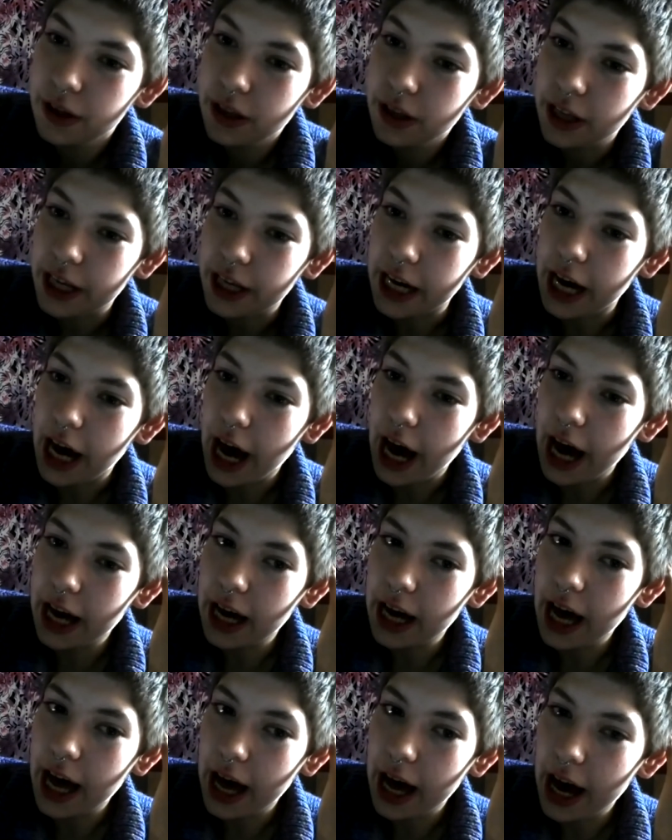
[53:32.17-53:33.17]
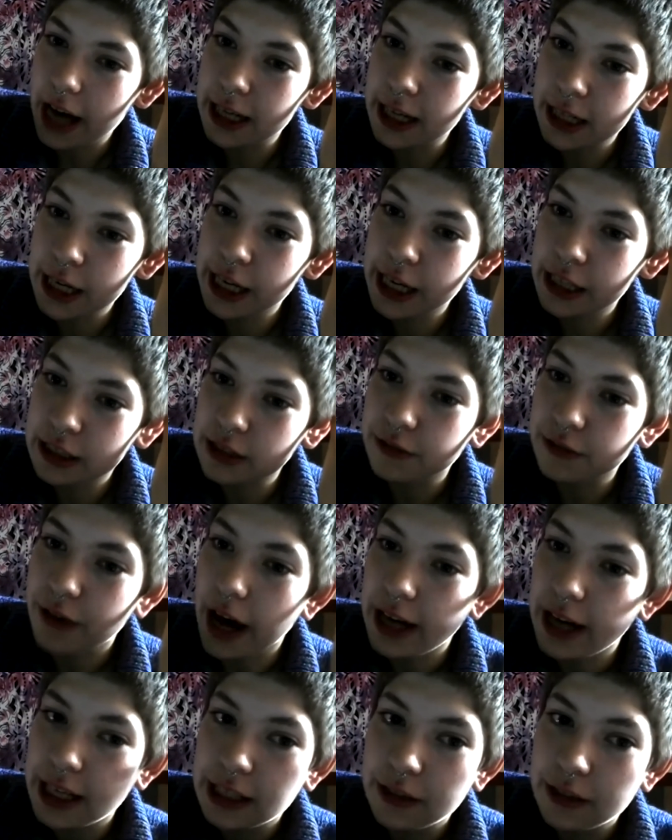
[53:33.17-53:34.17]
Like I, I I need to I
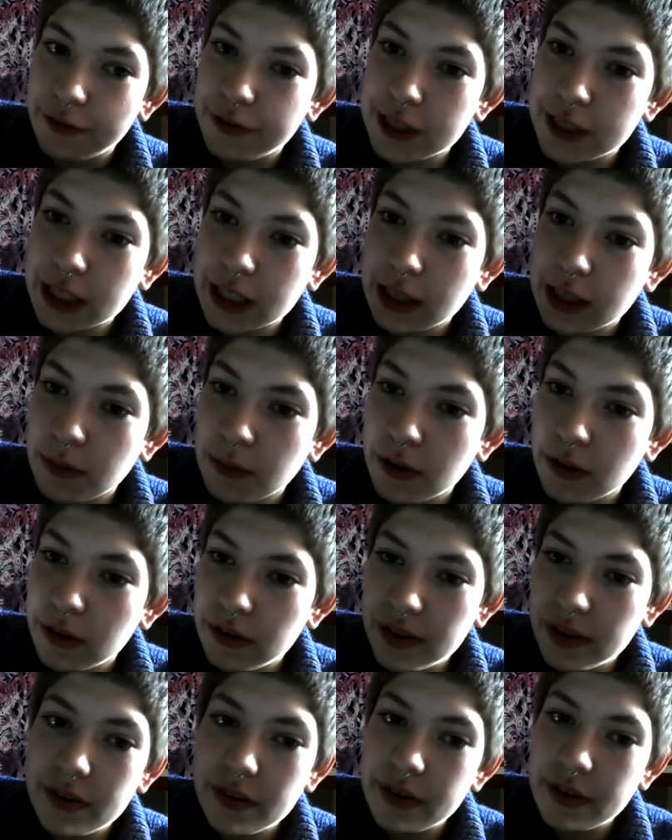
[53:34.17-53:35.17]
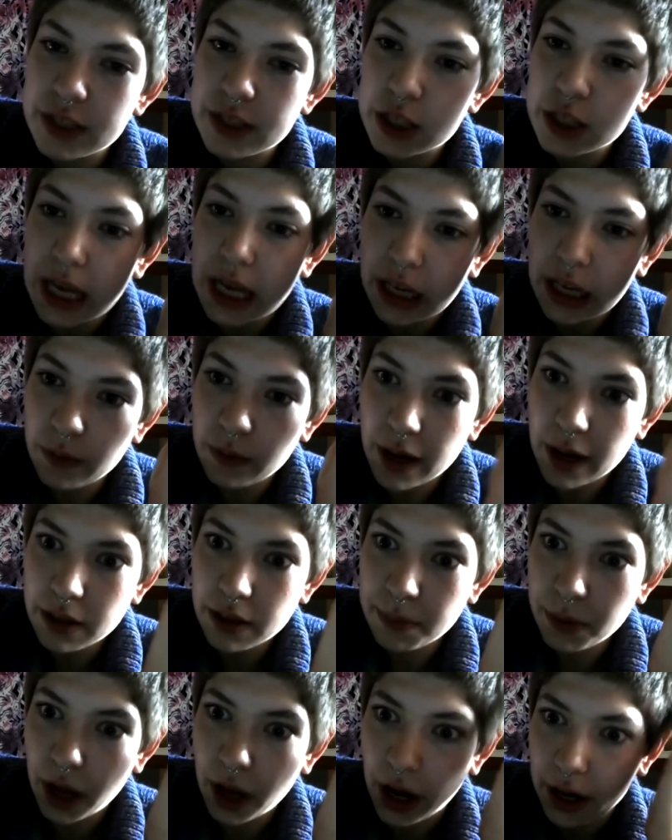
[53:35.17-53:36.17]
need to physically move, even if it's just like around the
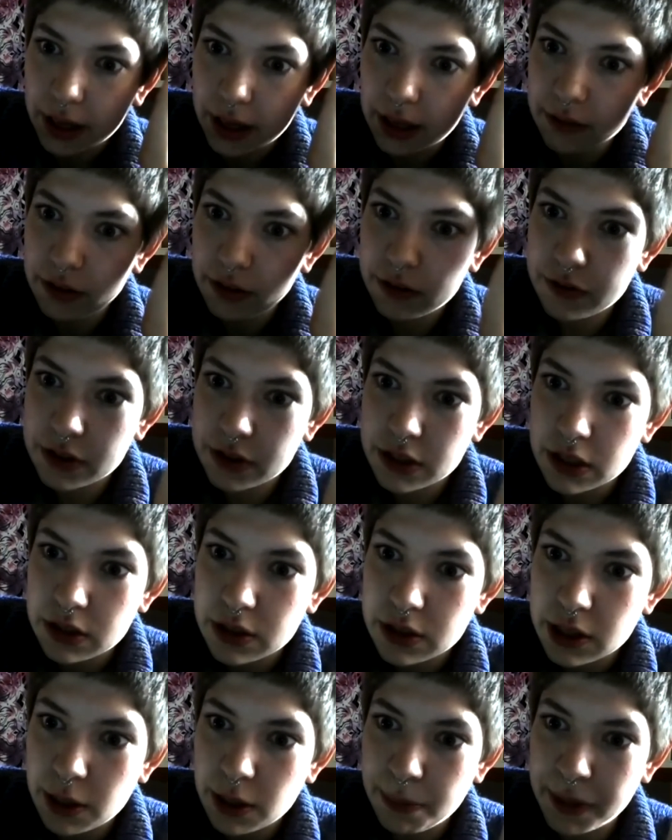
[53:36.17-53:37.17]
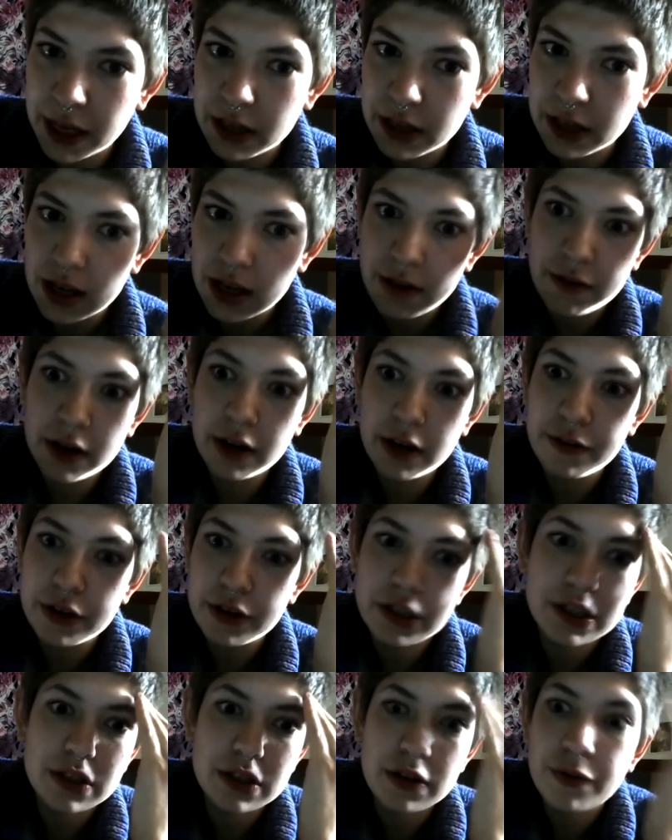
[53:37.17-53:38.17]
block, even if it's just to the beach, even if it's
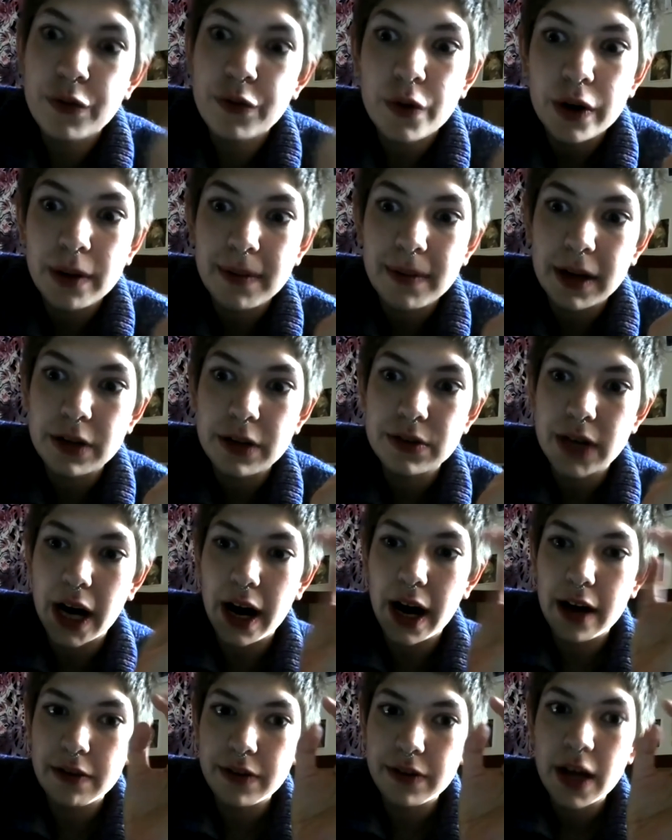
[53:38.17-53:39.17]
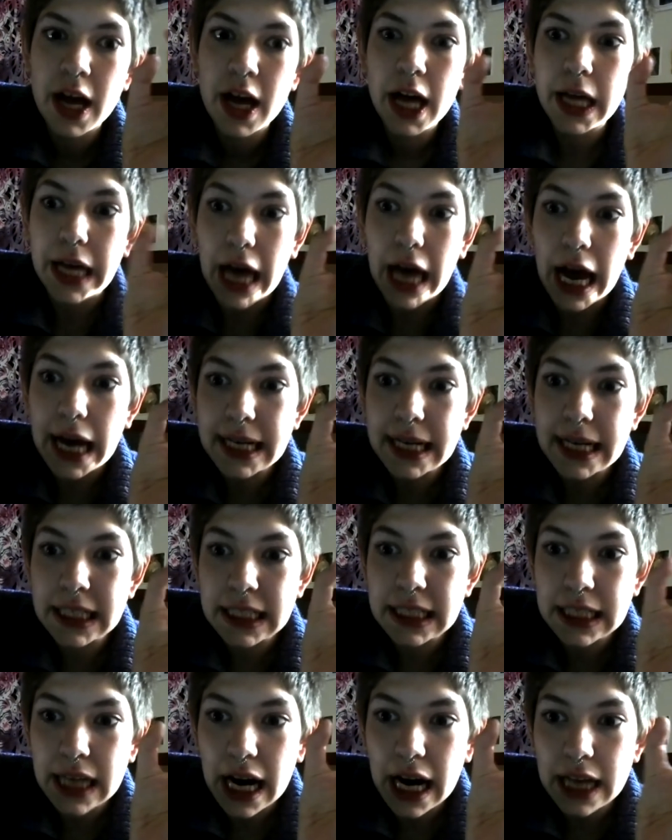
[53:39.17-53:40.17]
just a 40 minute drive. Like
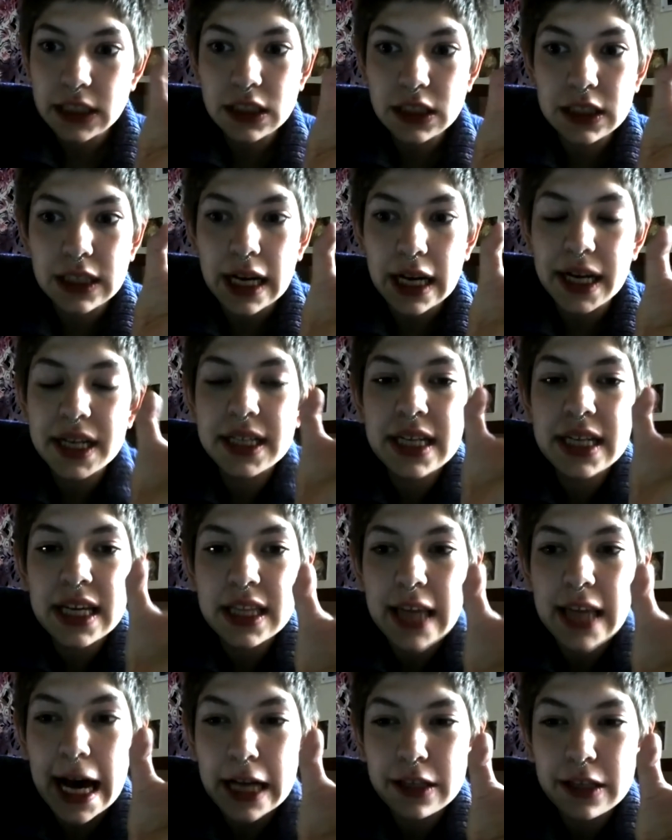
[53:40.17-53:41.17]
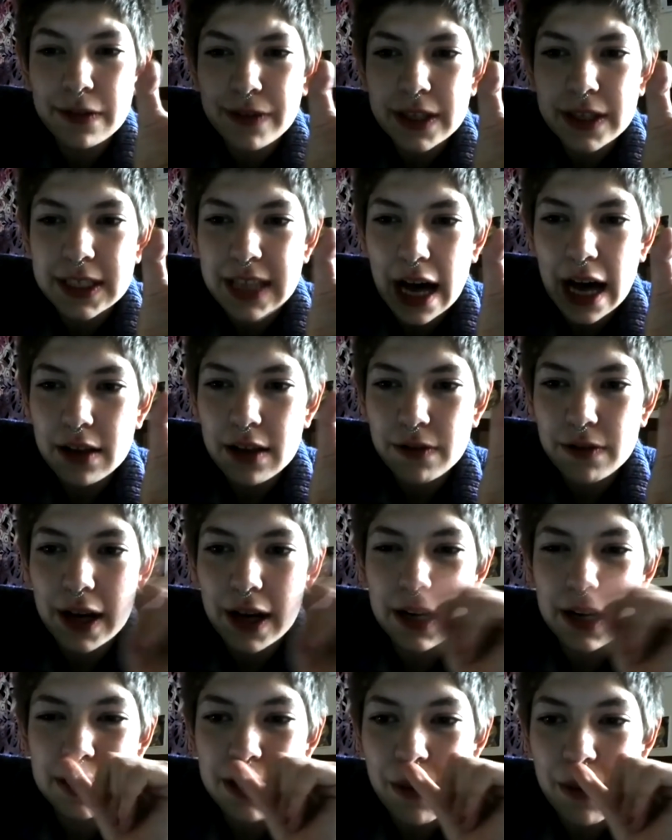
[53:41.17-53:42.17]
I I just I need that to feel satisfied
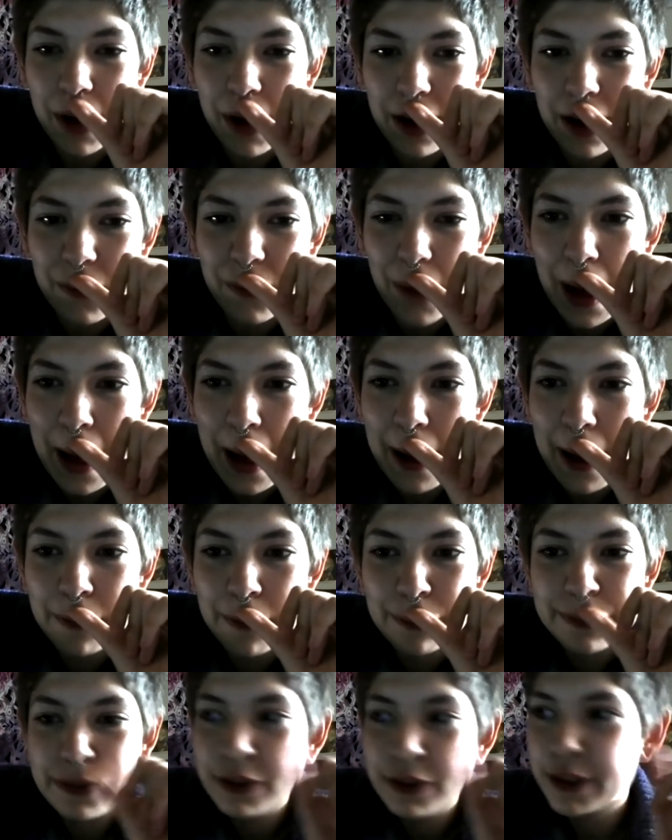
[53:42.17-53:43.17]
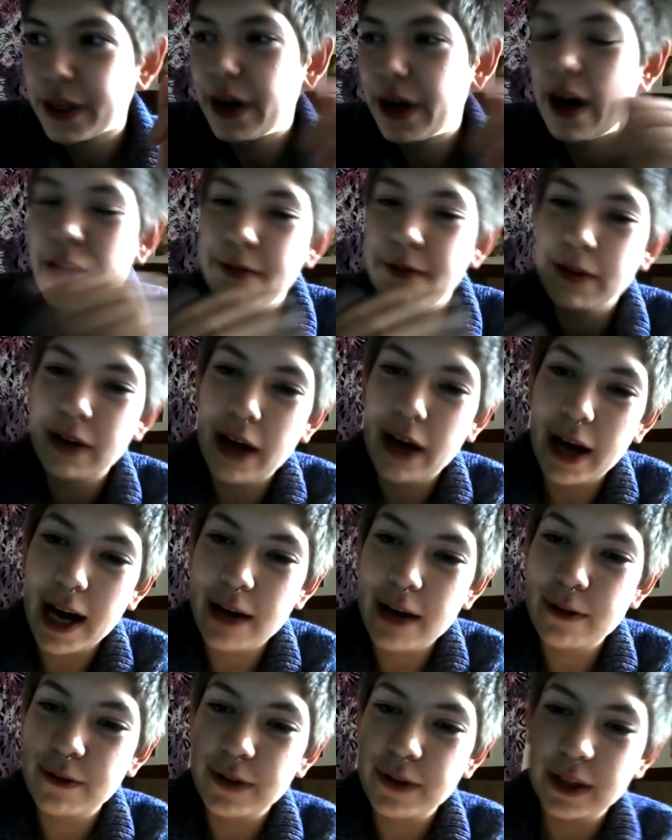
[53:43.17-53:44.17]
in some kind of way. So I've been I've
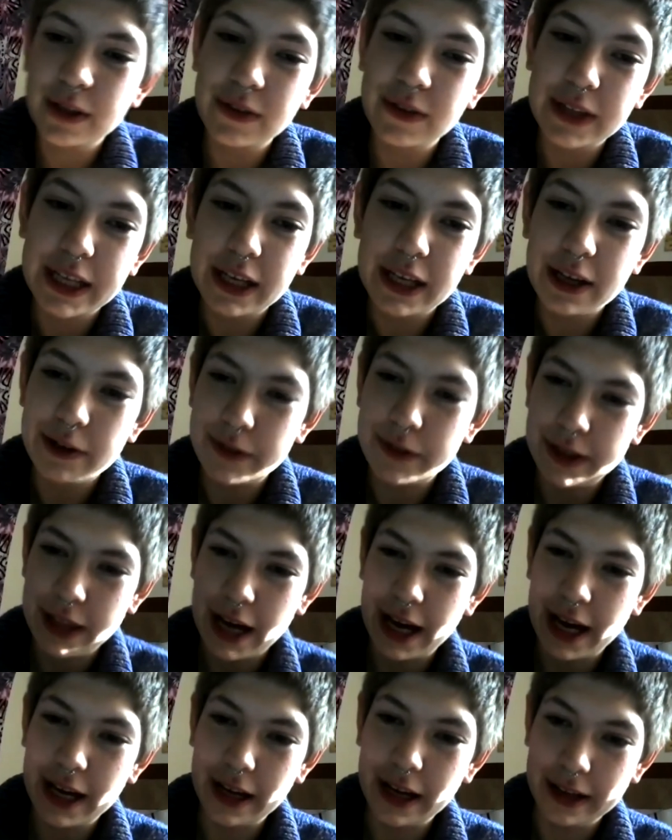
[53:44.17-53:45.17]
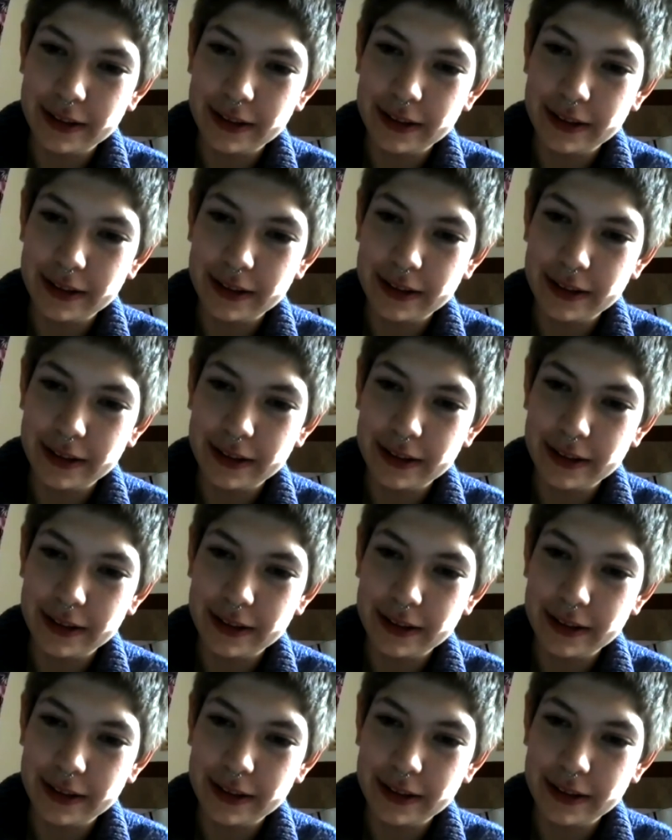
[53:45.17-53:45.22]
been feeling really good with that.